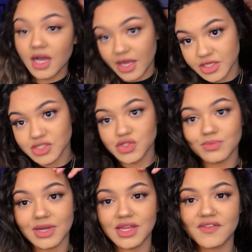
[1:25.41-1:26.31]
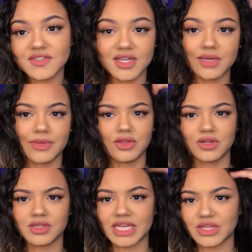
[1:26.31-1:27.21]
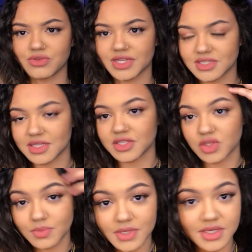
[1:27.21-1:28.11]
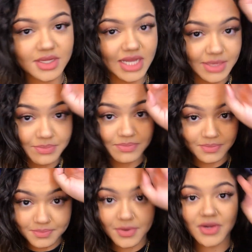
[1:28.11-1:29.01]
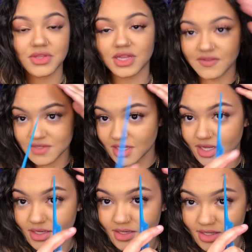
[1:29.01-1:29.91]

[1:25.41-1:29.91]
I usually do my left side. It might look like the right side to you, but I part the left side,